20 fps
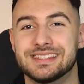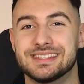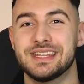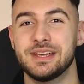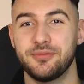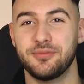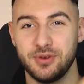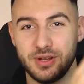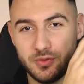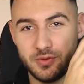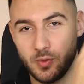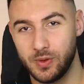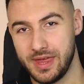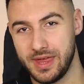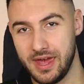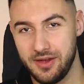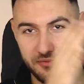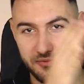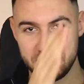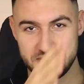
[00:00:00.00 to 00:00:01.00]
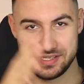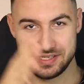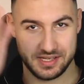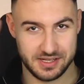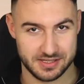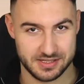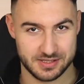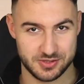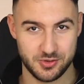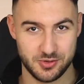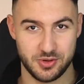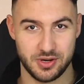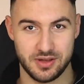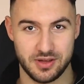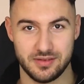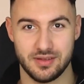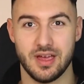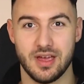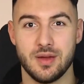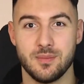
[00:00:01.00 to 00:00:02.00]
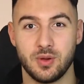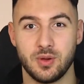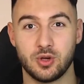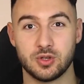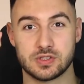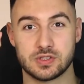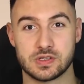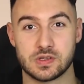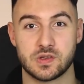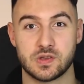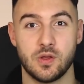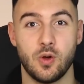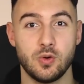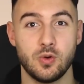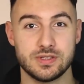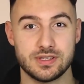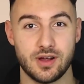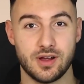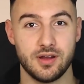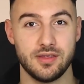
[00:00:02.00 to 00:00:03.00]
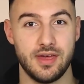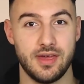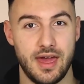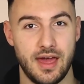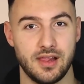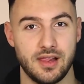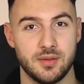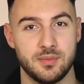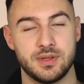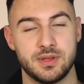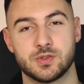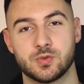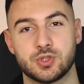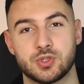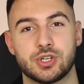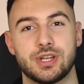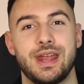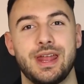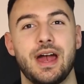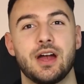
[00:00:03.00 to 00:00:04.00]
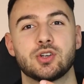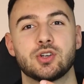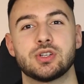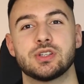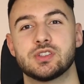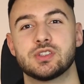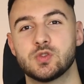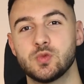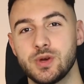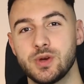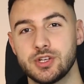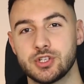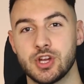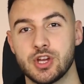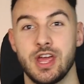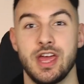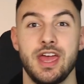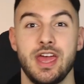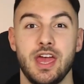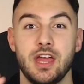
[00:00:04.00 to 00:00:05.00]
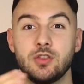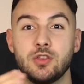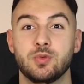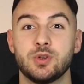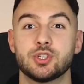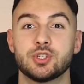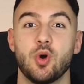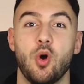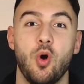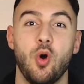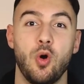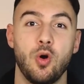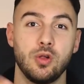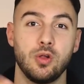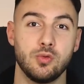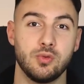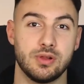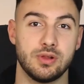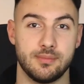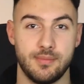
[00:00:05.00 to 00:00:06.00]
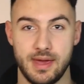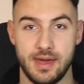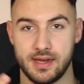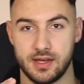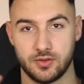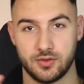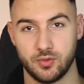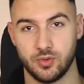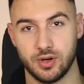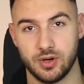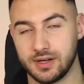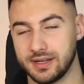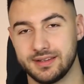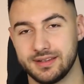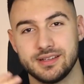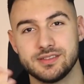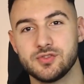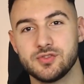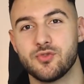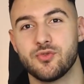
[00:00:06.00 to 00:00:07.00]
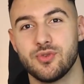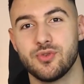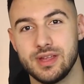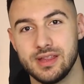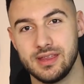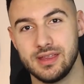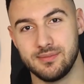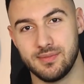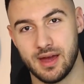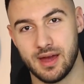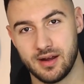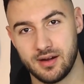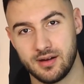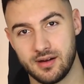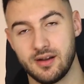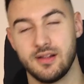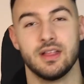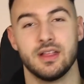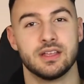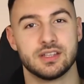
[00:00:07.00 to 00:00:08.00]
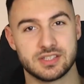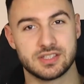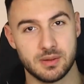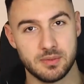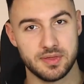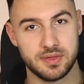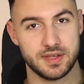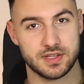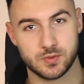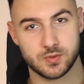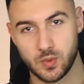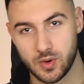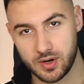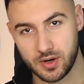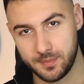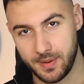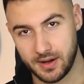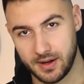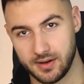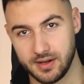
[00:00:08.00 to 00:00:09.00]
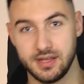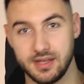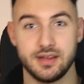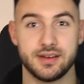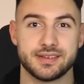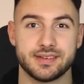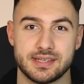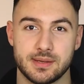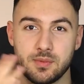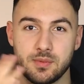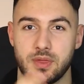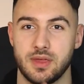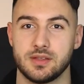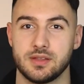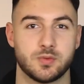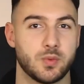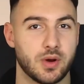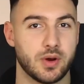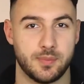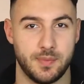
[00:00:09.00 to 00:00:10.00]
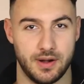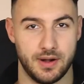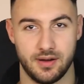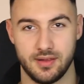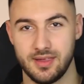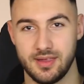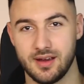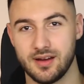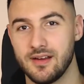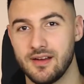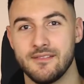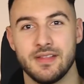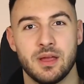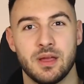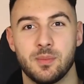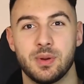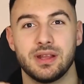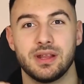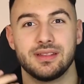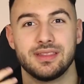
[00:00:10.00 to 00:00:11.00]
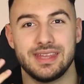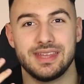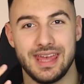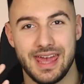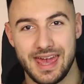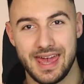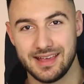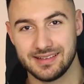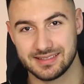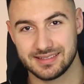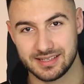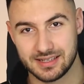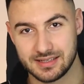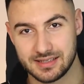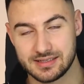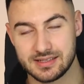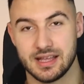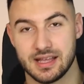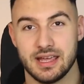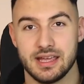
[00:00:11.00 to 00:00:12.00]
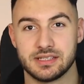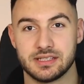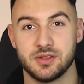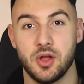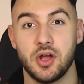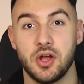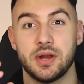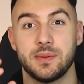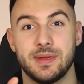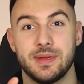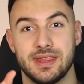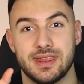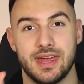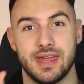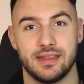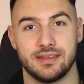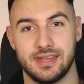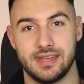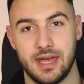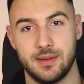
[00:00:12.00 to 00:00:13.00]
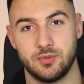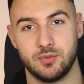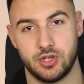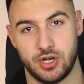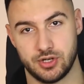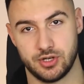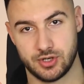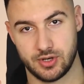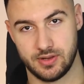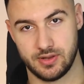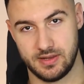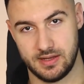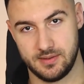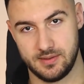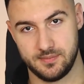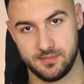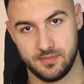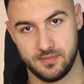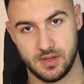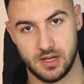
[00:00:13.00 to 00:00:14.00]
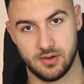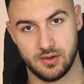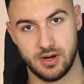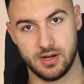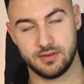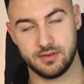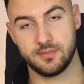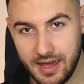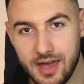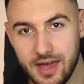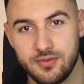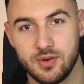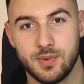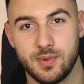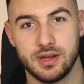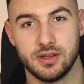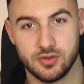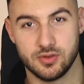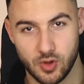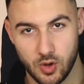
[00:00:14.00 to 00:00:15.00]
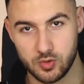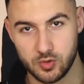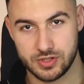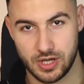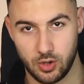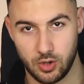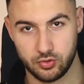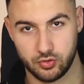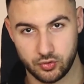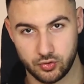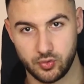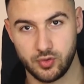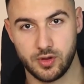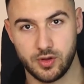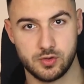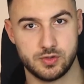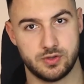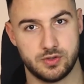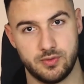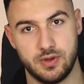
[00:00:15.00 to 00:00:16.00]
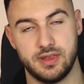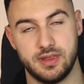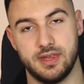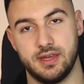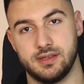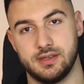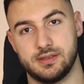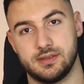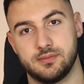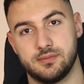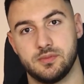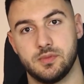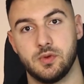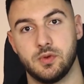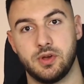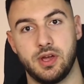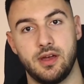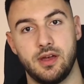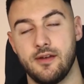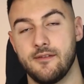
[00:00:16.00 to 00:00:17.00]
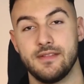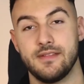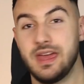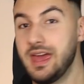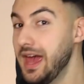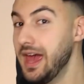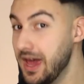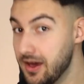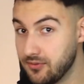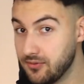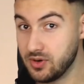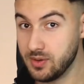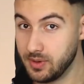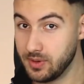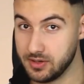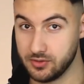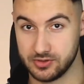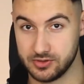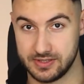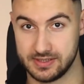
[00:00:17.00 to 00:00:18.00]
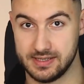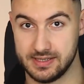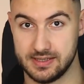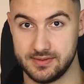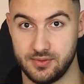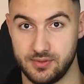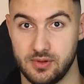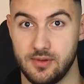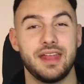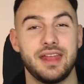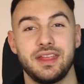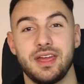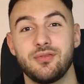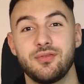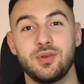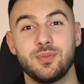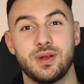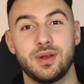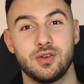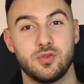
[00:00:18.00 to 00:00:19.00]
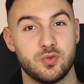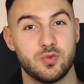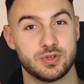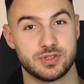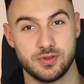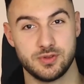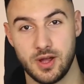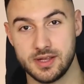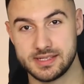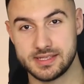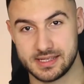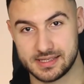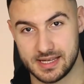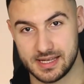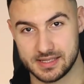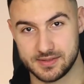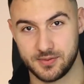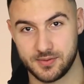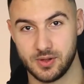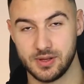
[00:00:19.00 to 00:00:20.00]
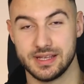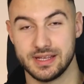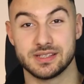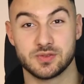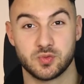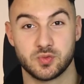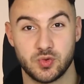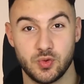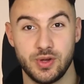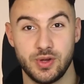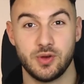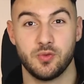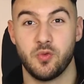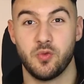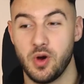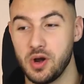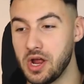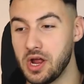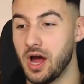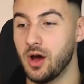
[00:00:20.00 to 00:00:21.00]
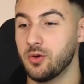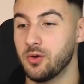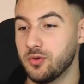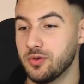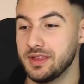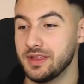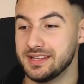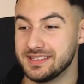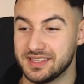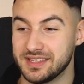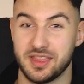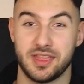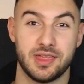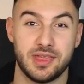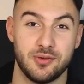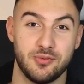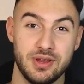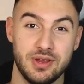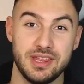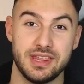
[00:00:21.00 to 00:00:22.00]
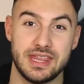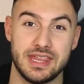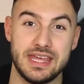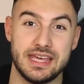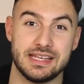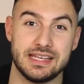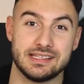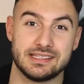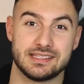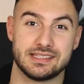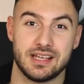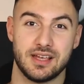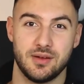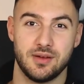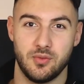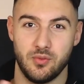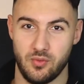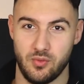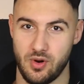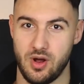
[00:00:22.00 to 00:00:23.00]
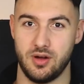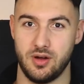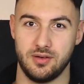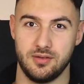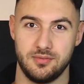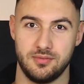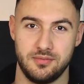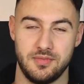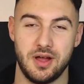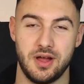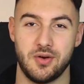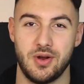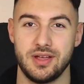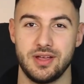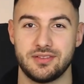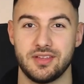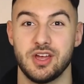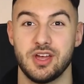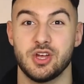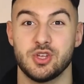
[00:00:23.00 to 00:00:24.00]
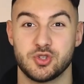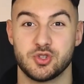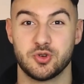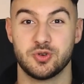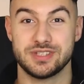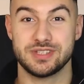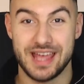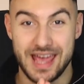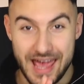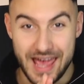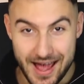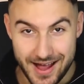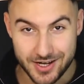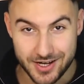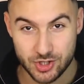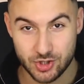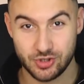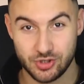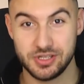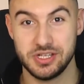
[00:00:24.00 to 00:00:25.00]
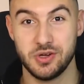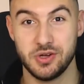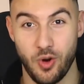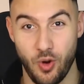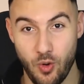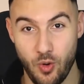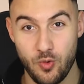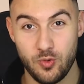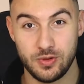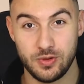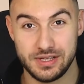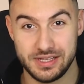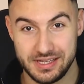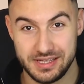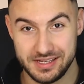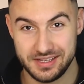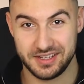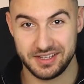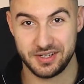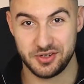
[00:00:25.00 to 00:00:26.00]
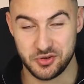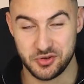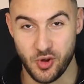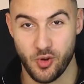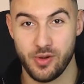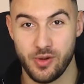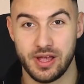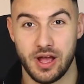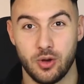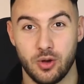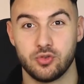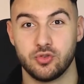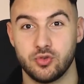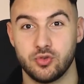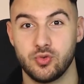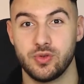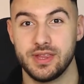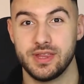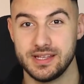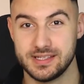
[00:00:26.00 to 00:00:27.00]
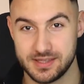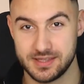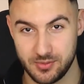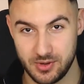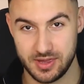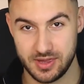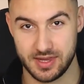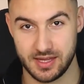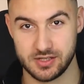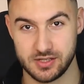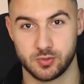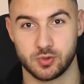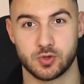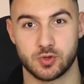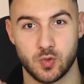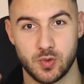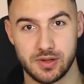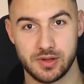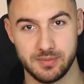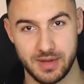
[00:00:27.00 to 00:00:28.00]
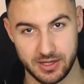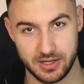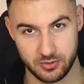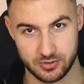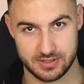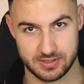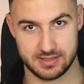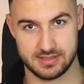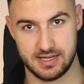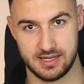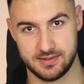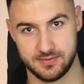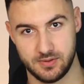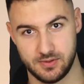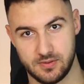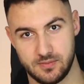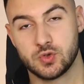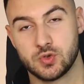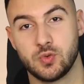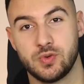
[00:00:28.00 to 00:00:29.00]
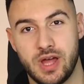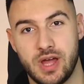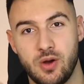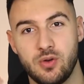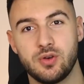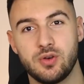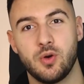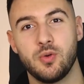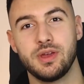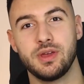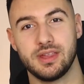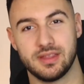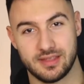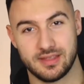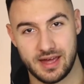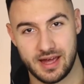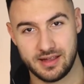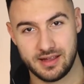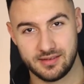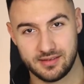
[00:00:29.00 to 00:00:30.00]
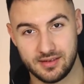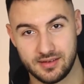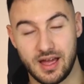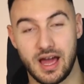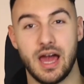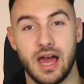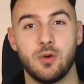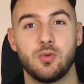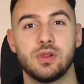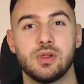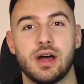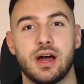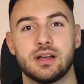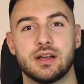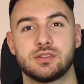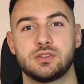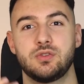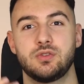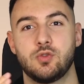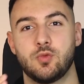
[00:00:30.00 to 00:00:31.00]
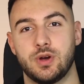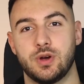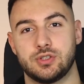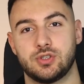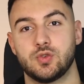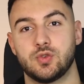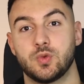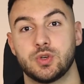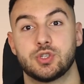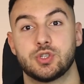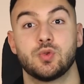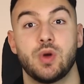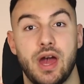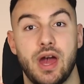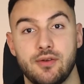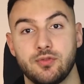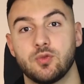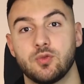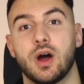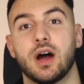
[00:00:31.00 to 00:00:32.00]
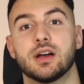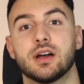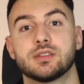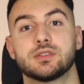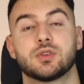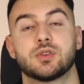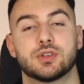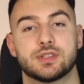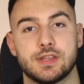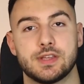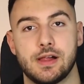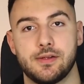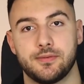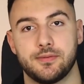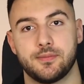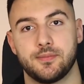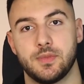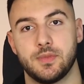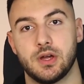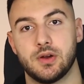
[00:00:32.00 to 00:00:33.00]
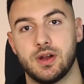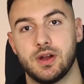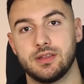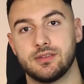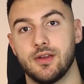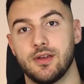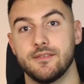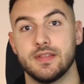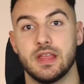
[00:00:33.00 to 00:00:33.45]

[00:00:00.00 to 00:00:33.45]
different with every single student because those are the elements which can actually switch and which all will make it work. It doesn't really matter. Some things work better here, some things work better there, but in the essence, it's not gonna be that game changer thing. All right, everybody knows how to do those three things, okay? Everybody who's successful. And everybody who was not successful is doing one out of these three things wrong, all right? So it's actually only knowing how to do these three things which will make you successful. So now knowing that, I will ask you a question which you have to ask yourself, all right?